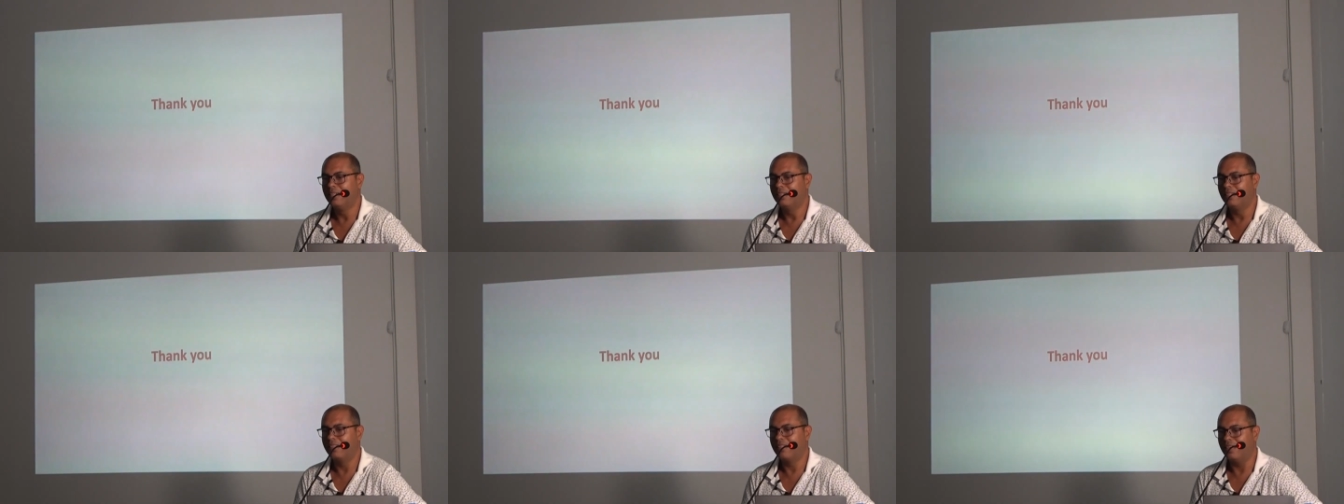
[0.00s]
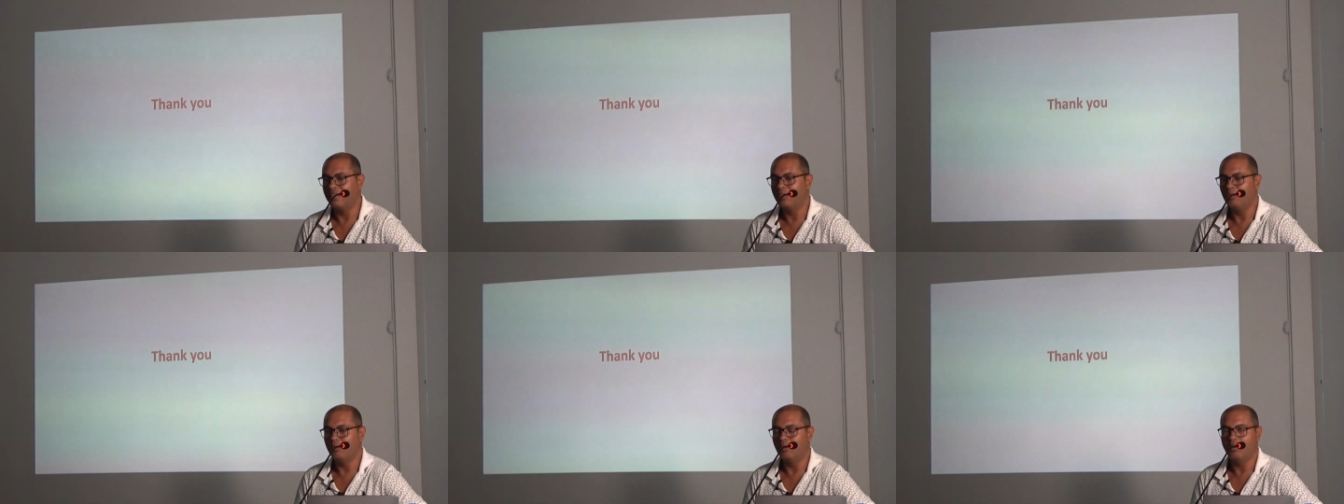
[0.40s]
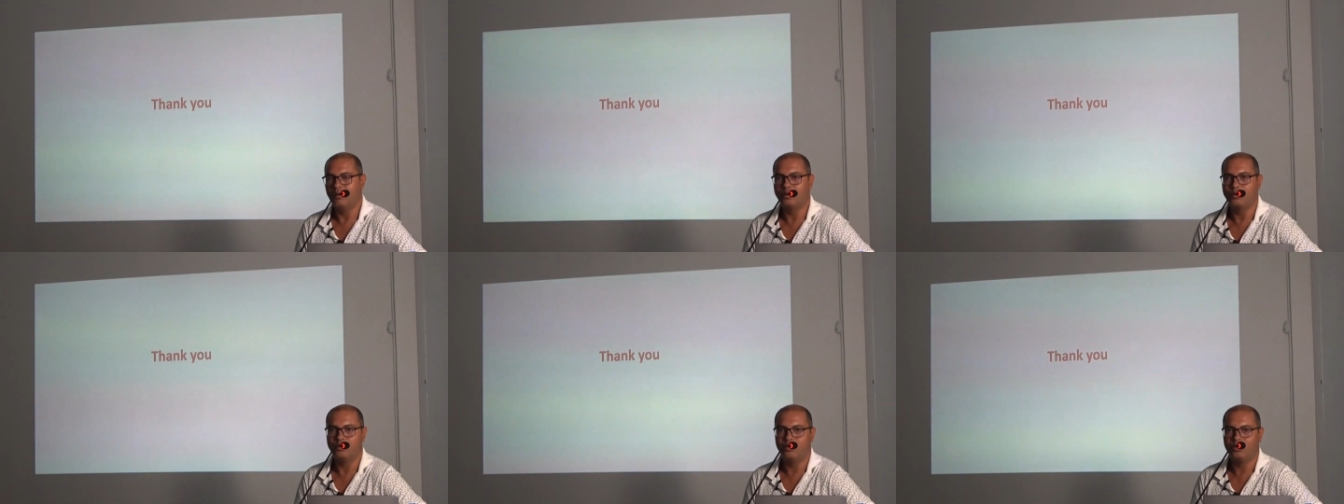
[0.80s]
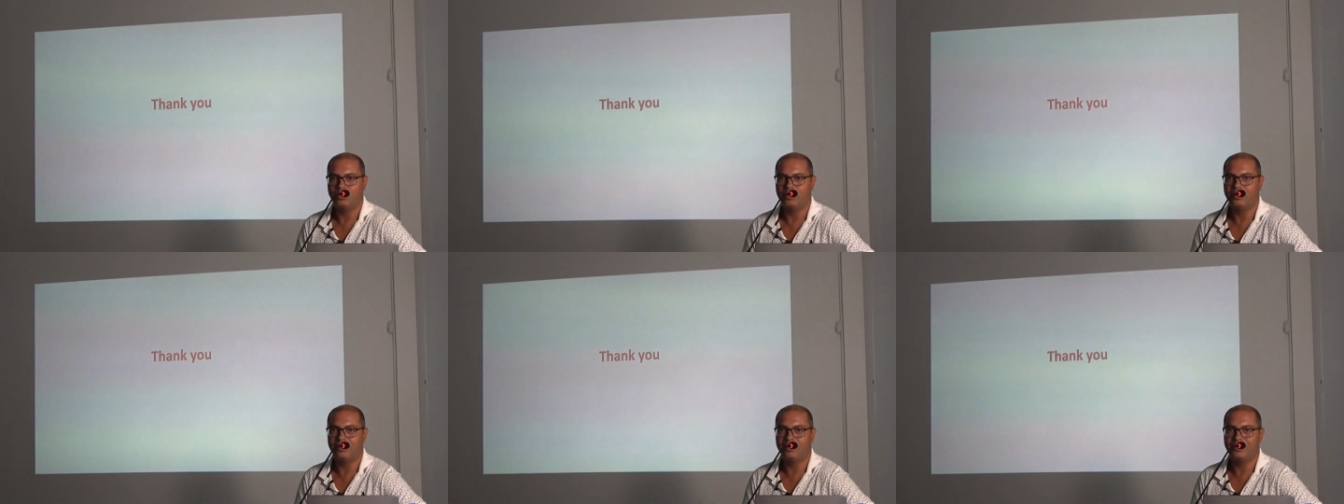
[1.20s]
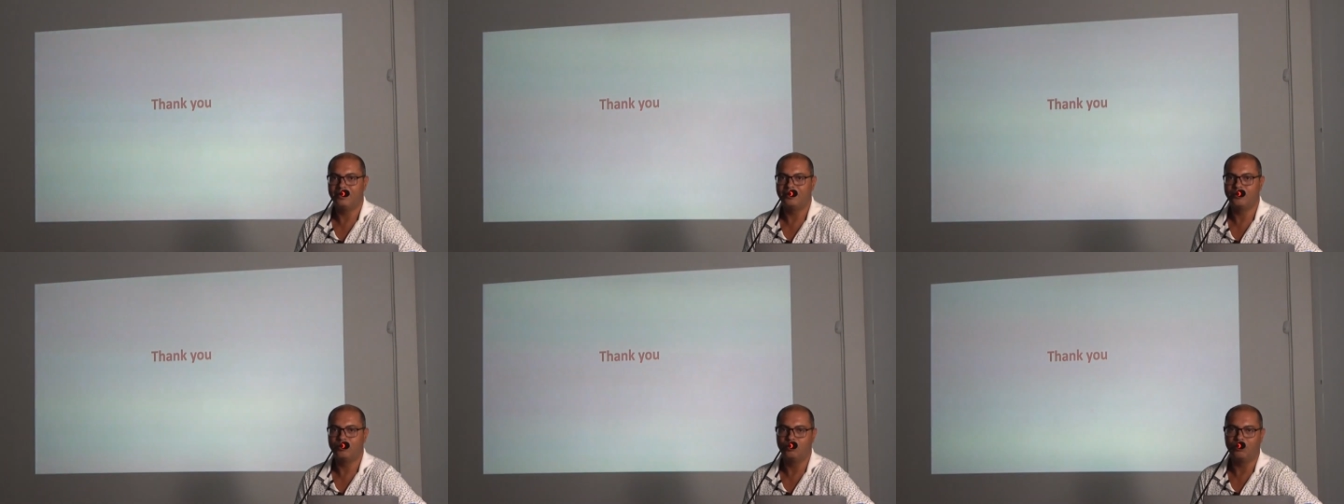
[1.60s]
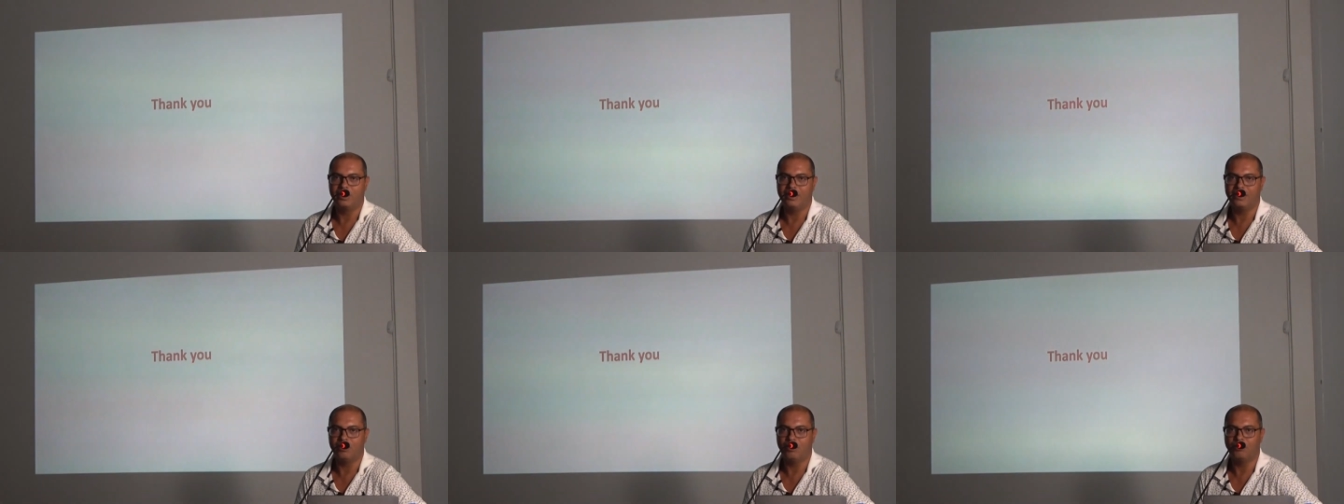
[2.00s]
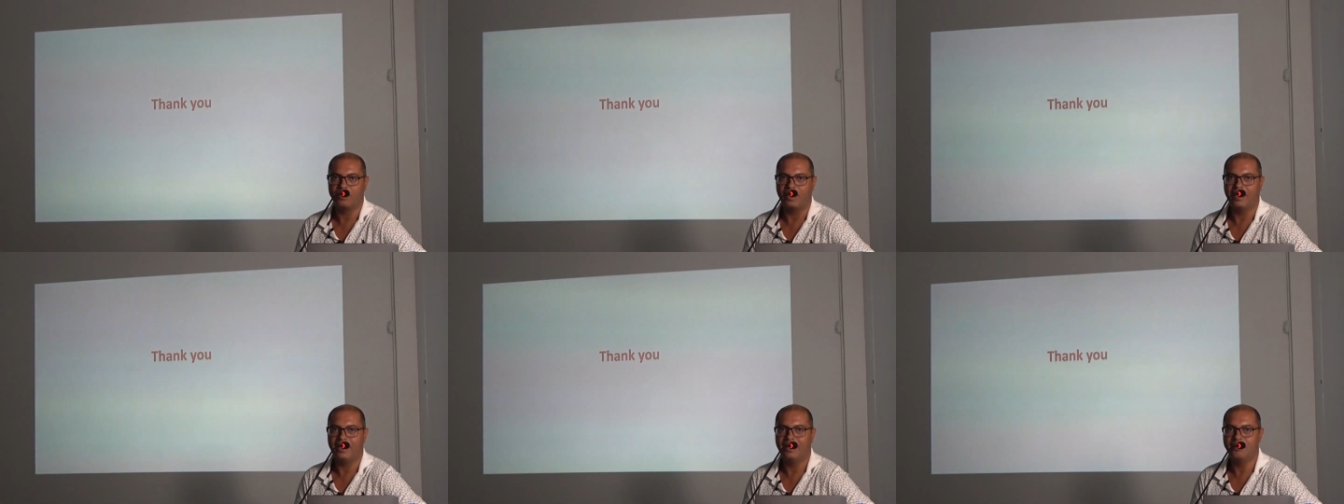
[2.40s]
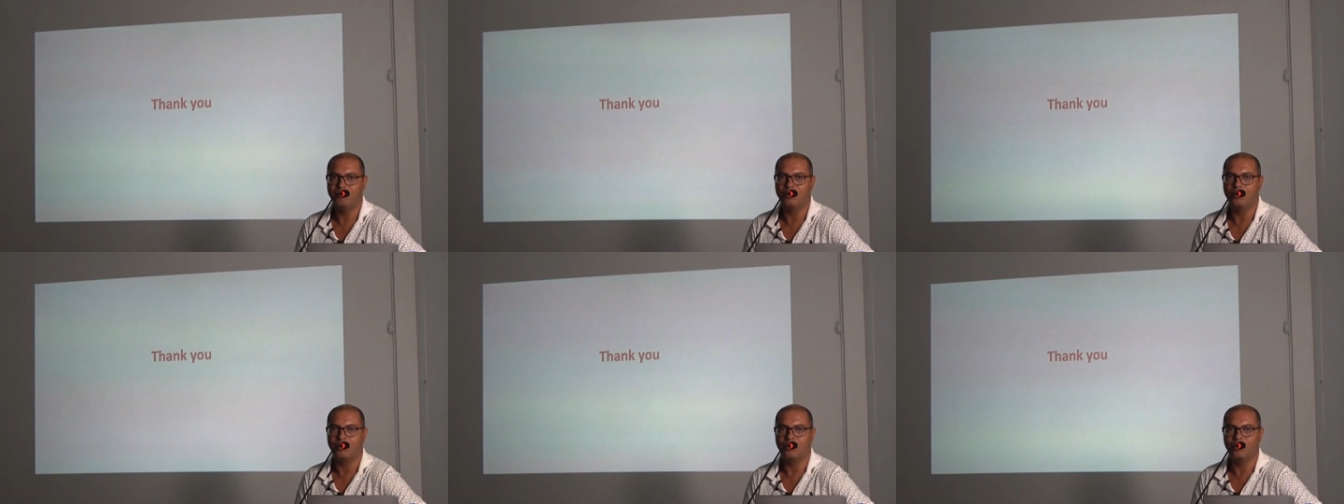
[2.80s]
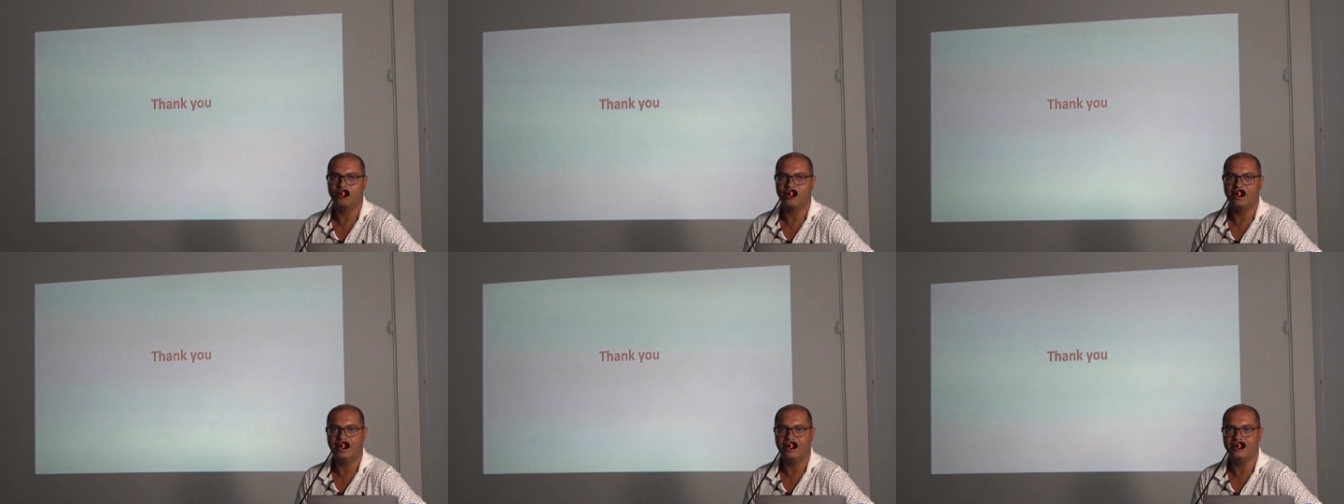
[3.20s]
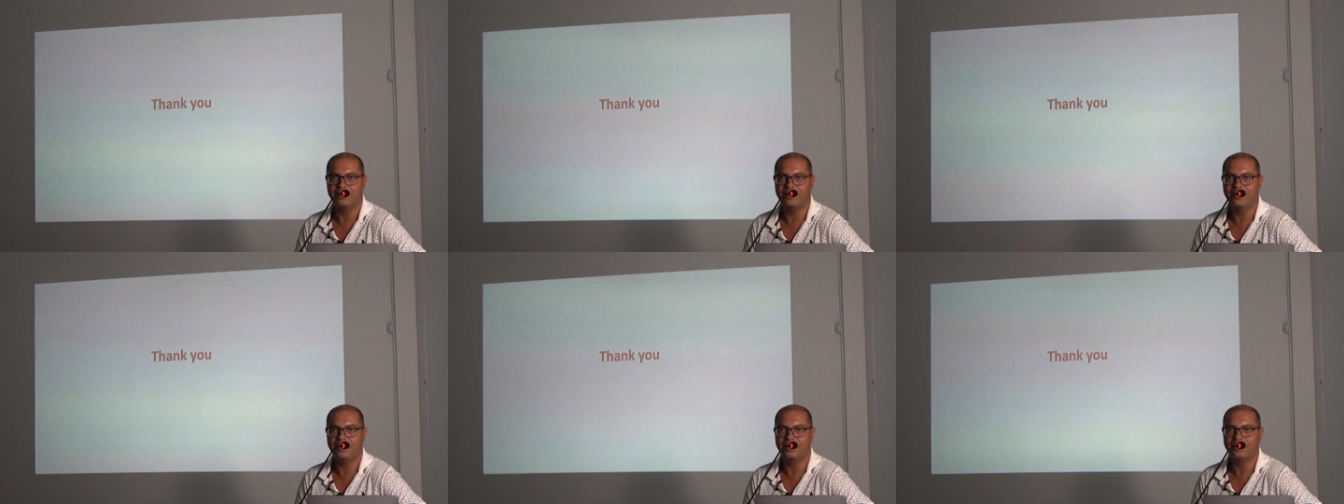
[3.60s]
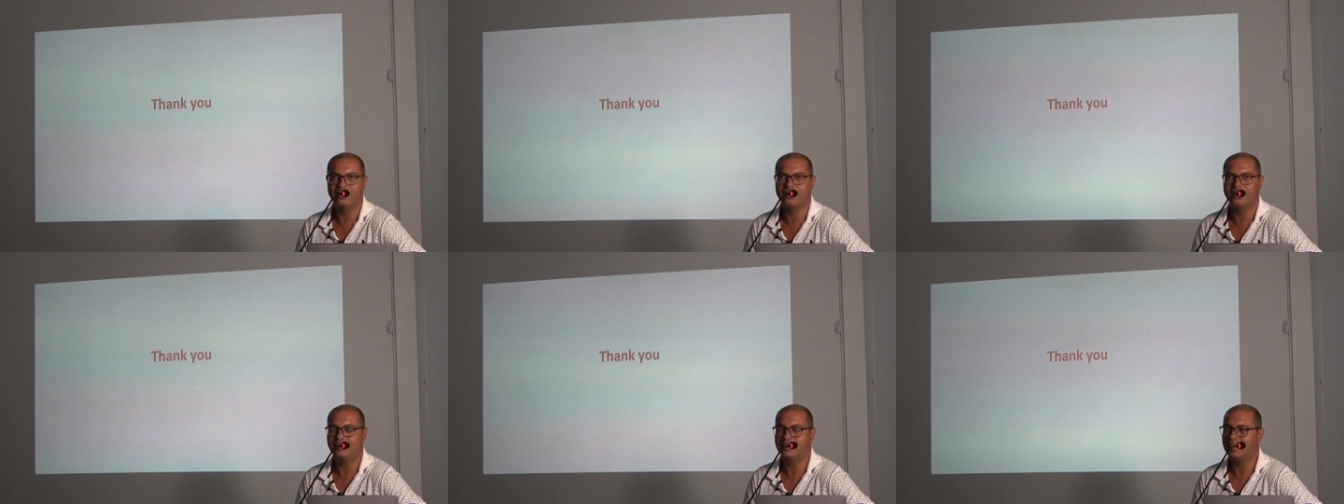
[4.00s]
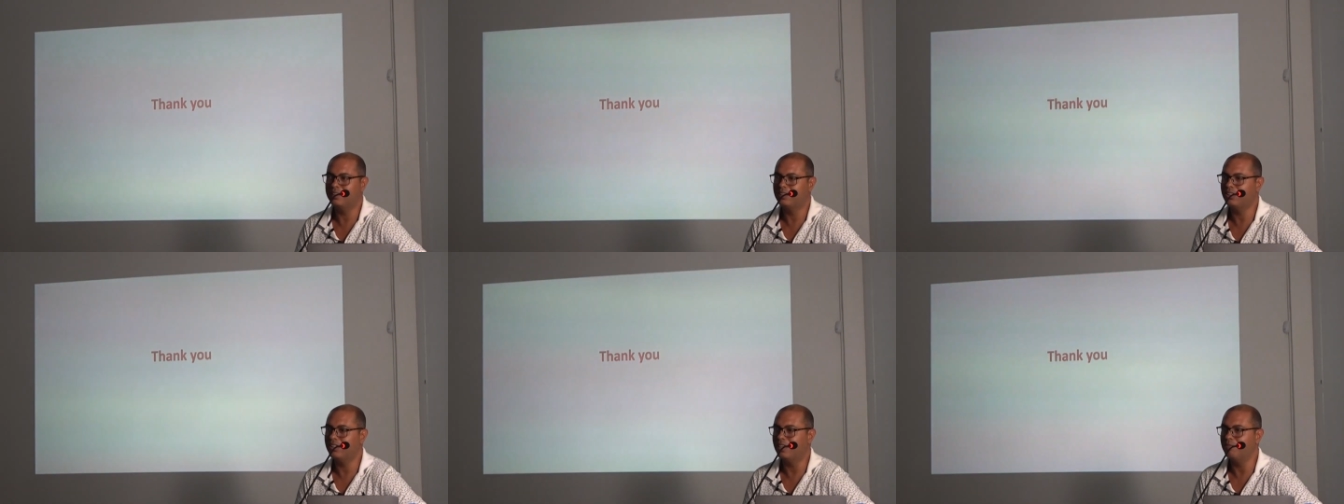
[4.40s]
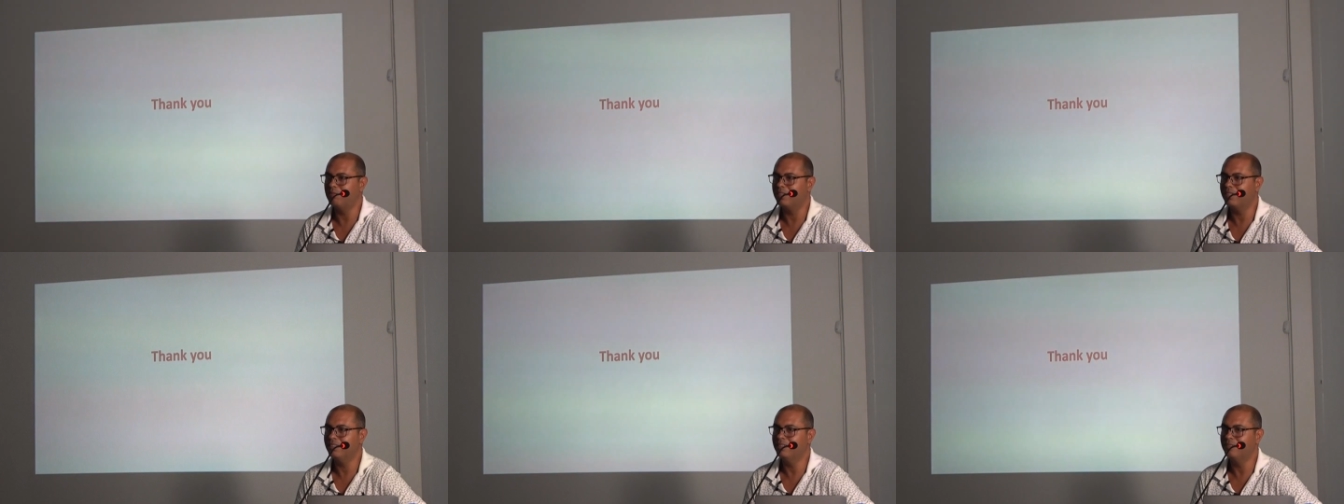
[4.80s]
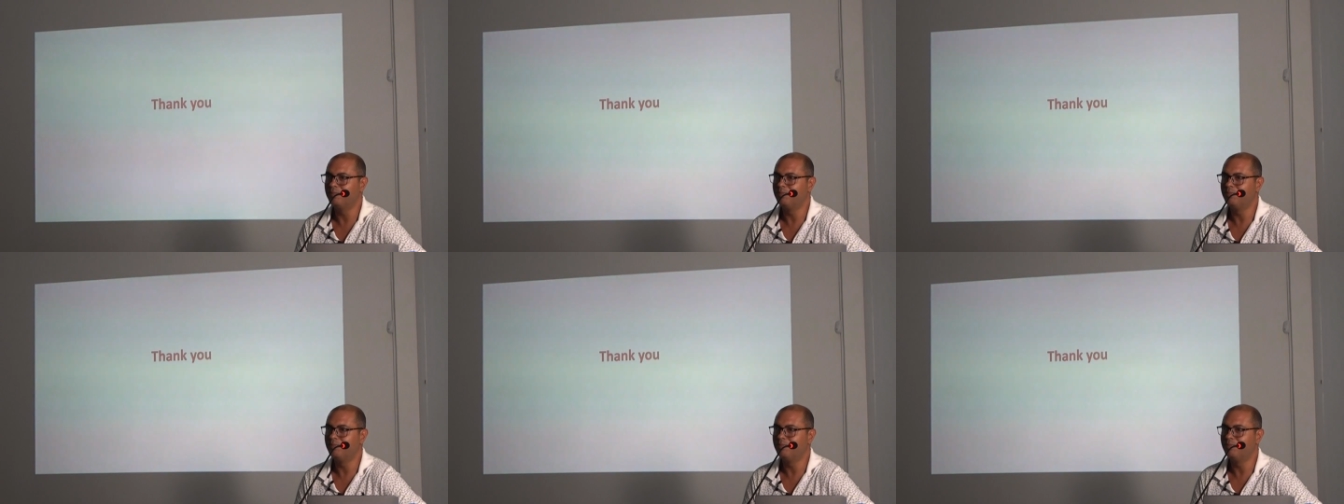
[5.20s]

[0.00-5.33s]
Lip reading: Thank you also, Toolkit of Care, for organizing such event.